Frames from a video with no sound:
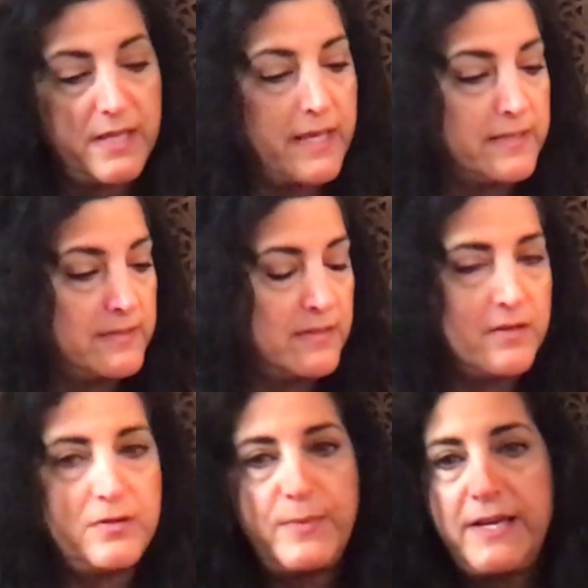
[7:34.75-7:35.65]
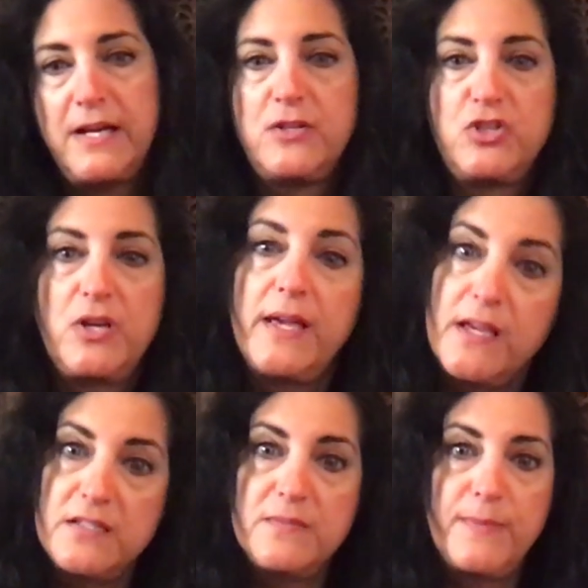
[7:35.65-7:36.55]
And oh my gosh, I
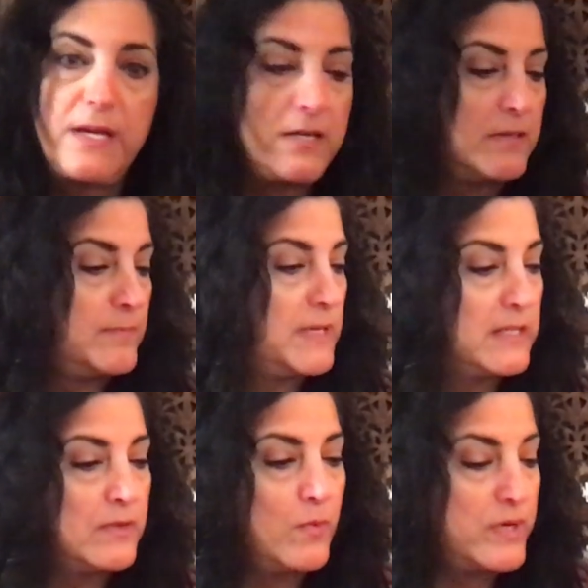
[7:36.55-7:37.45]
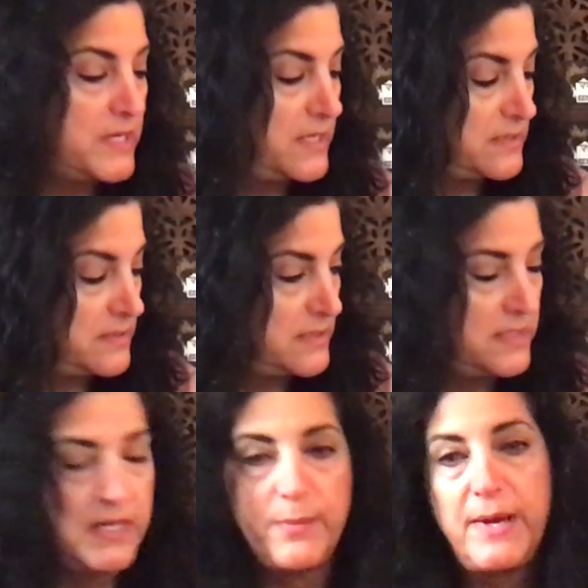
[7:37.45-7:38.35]
guess my little one has to
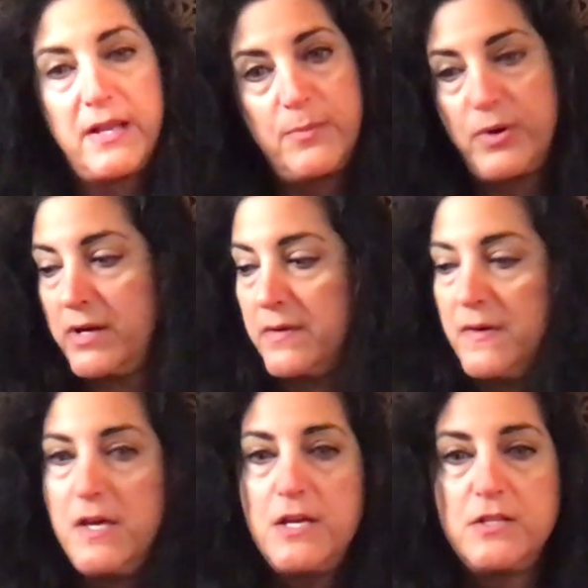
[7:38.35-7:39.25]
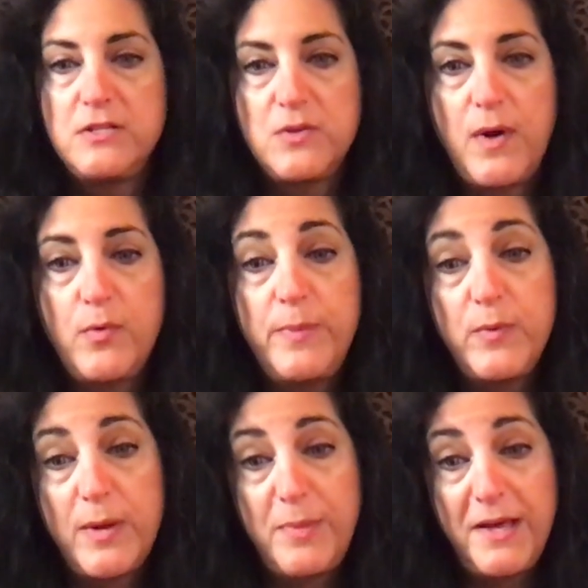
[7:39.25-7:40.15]
take a potty break. So I will be
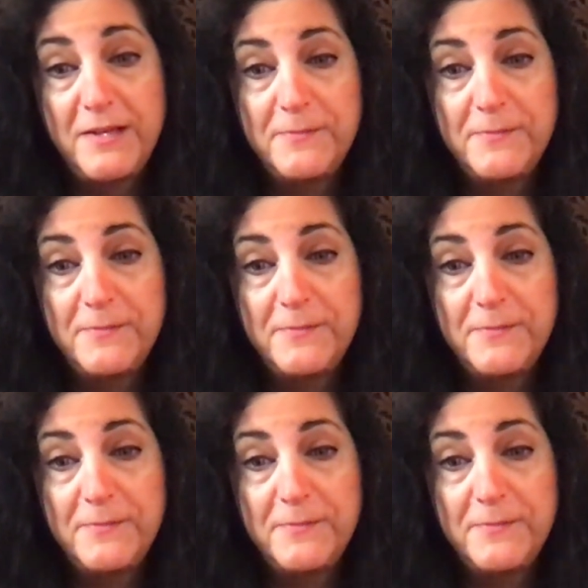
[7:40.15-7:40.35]
right back.